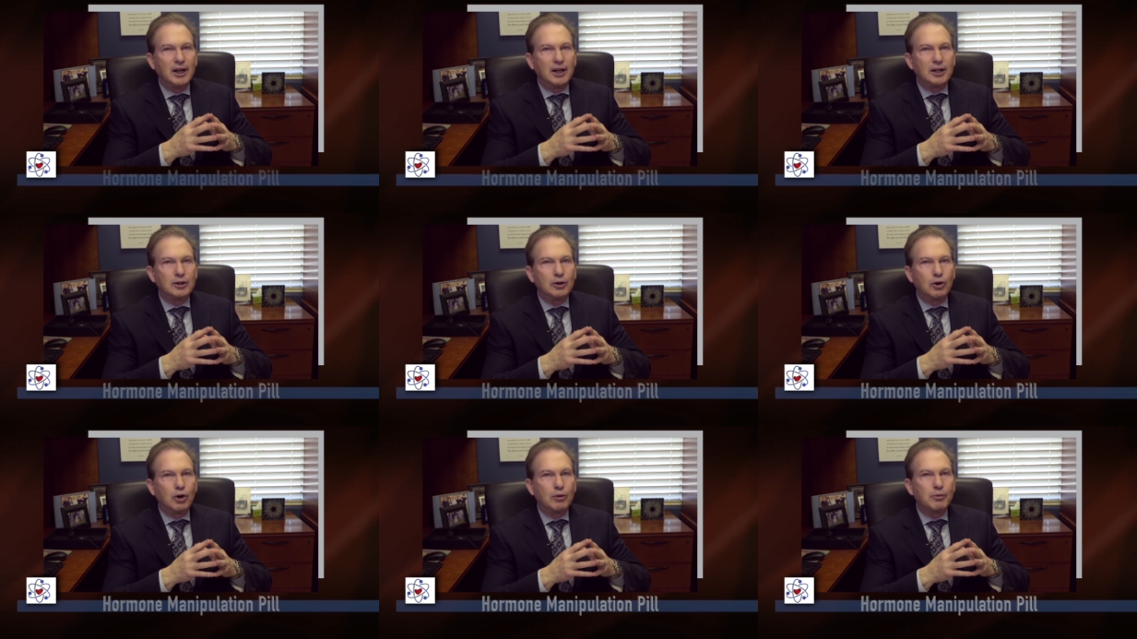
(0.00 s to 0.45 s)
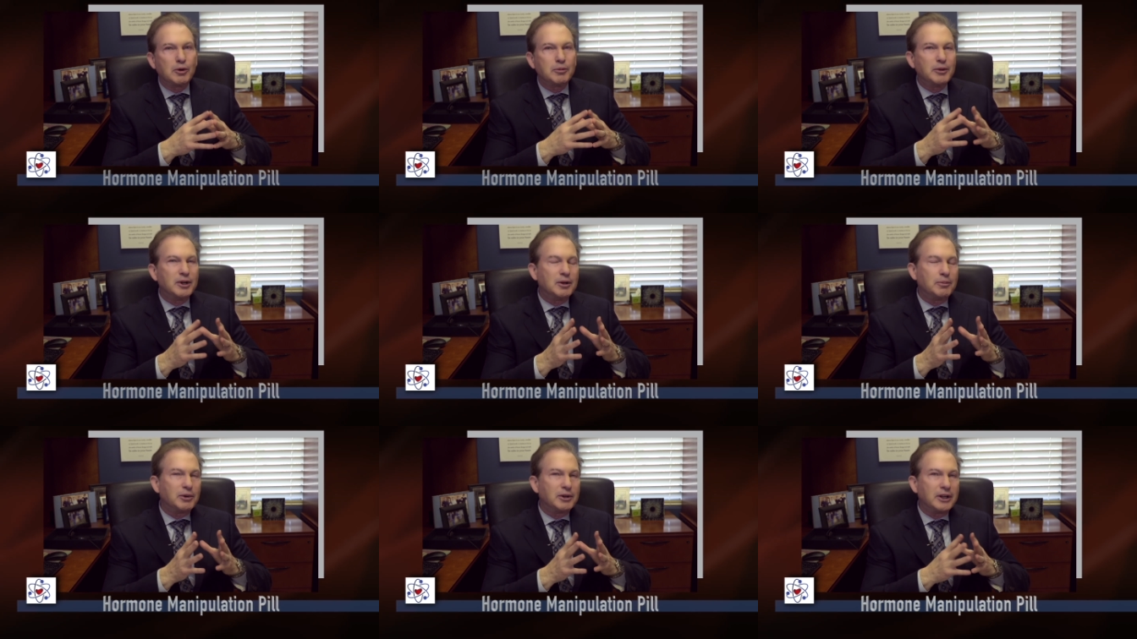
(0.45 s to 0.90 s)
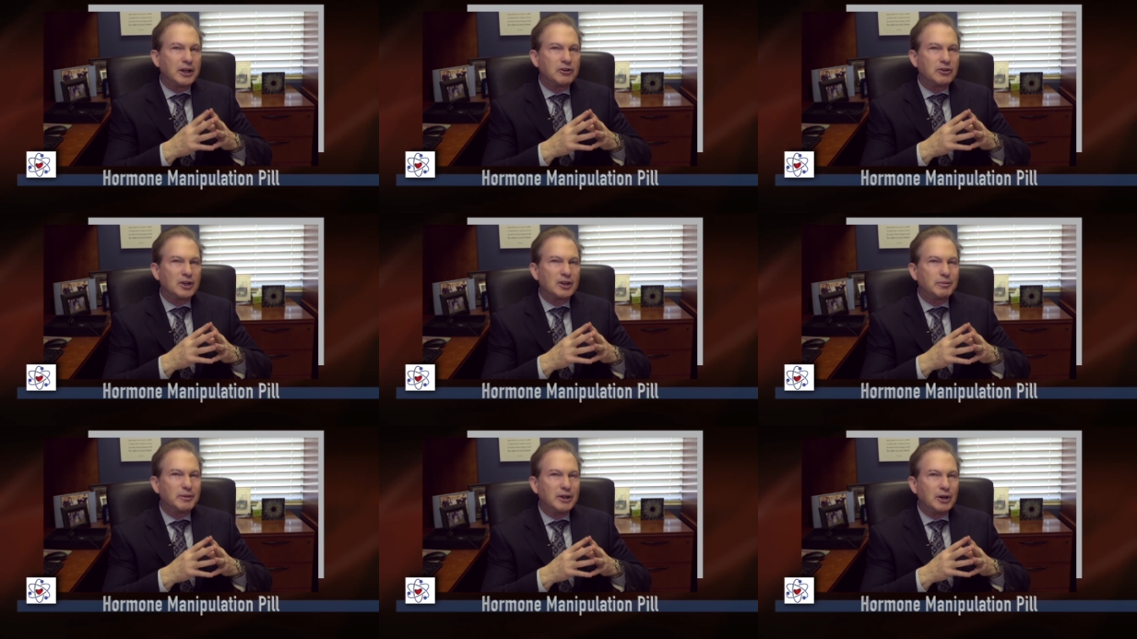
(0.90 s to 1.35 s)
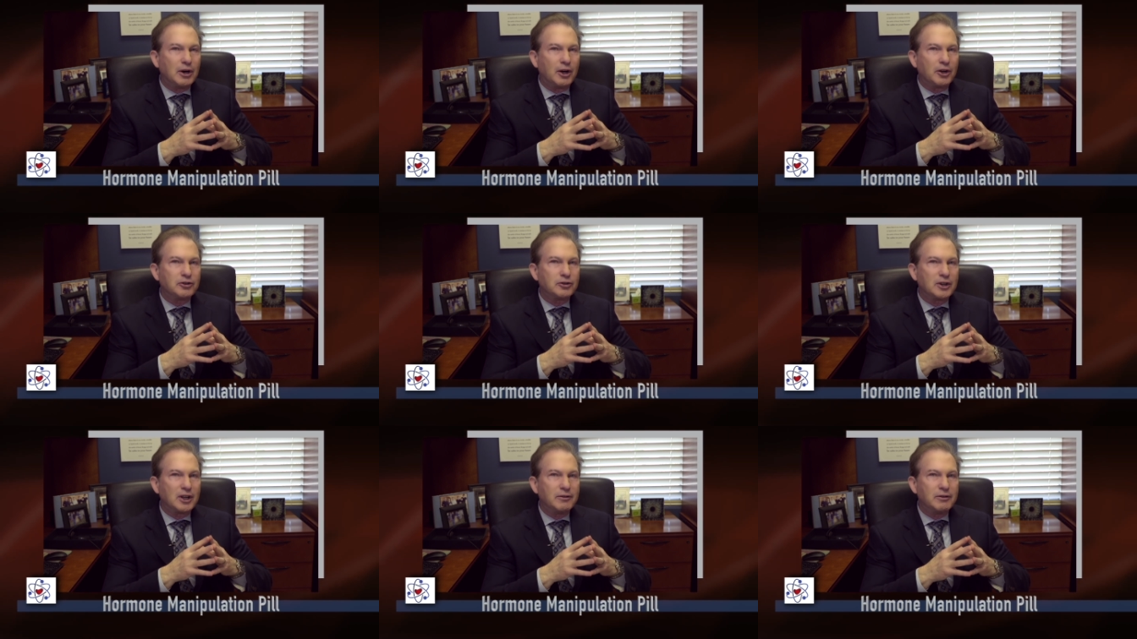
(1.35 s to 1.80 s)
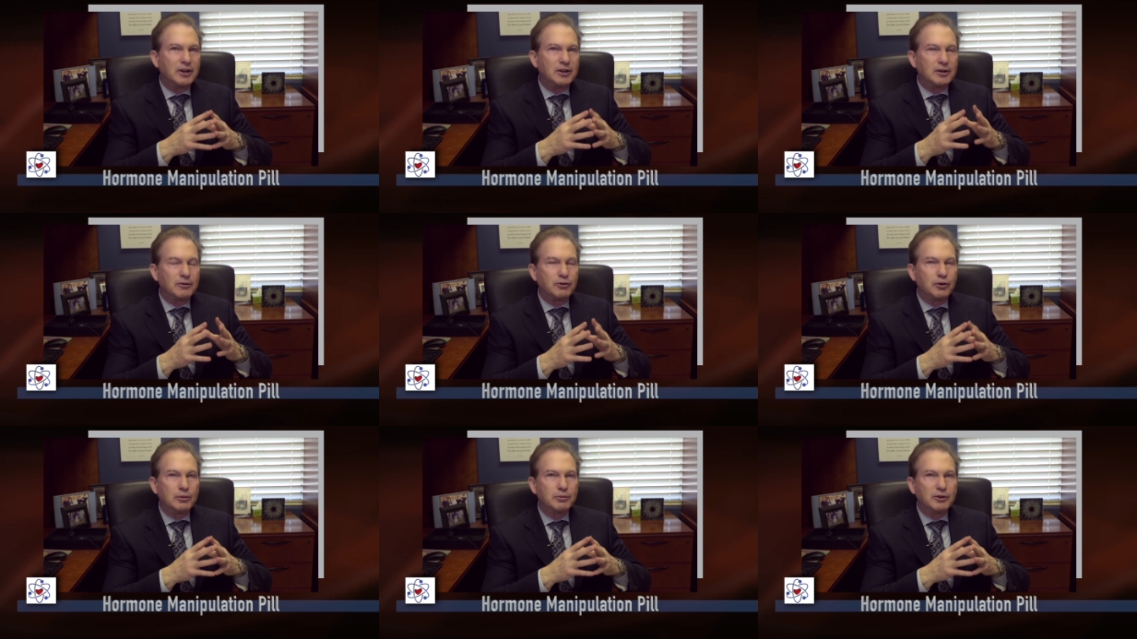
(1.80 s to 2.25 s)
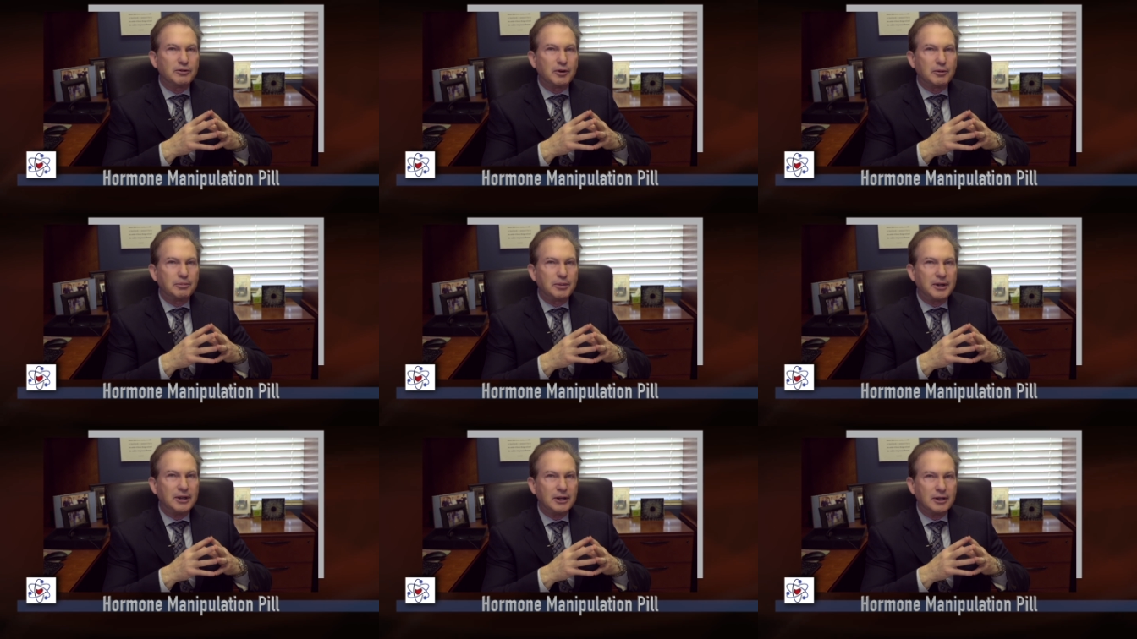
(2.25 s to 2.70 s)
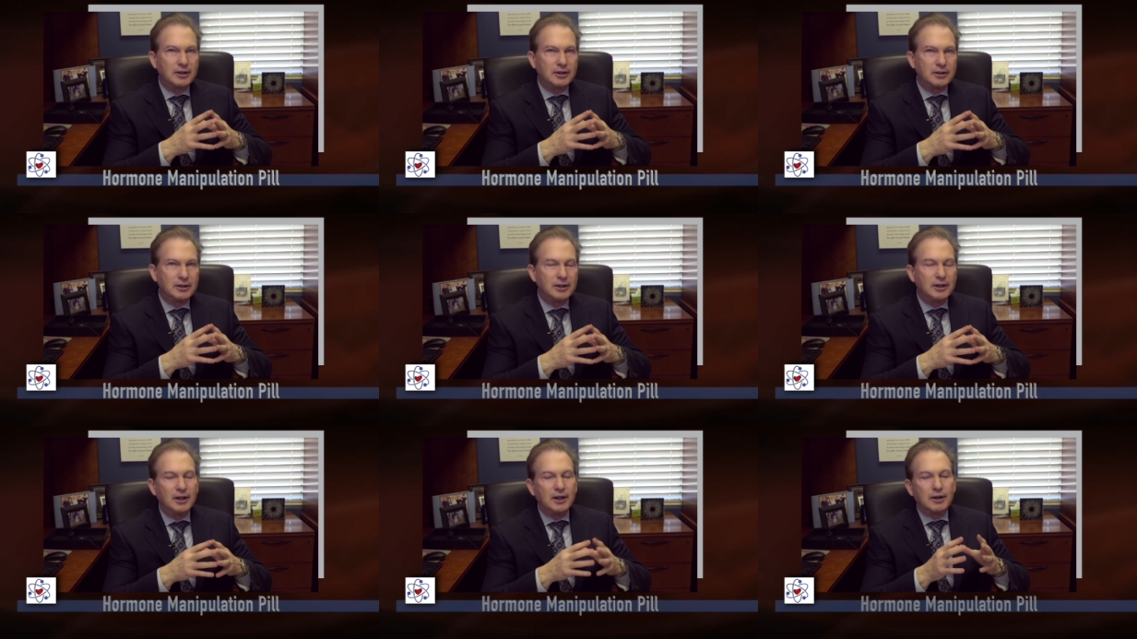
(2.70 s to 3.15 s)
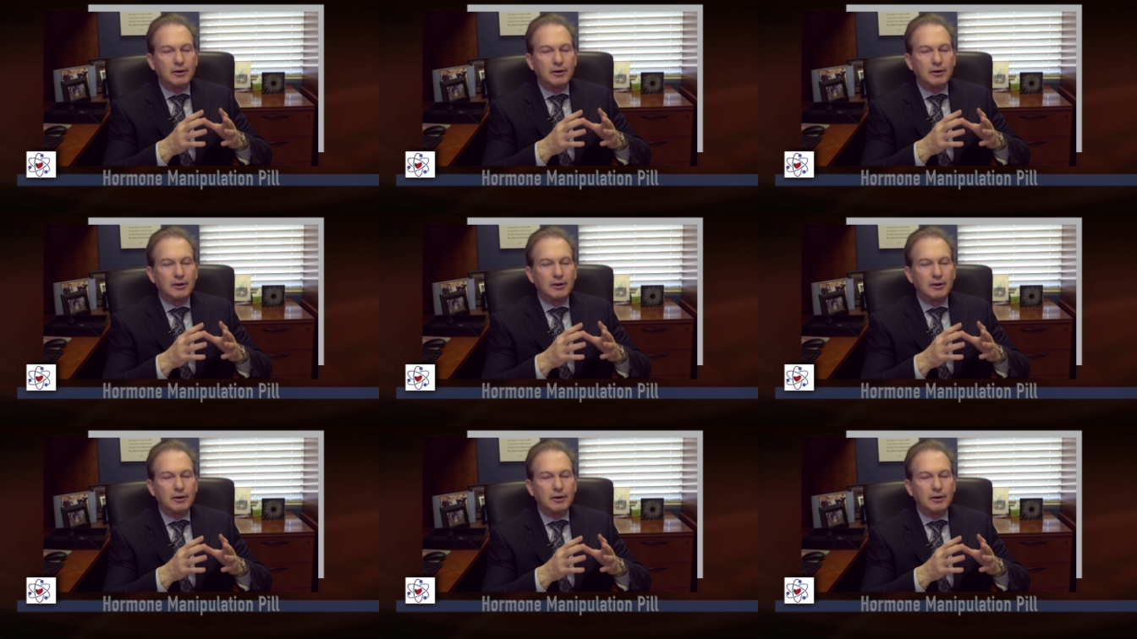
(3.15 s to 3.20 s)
Now, hormone manipulation can be also given in the form of a pill.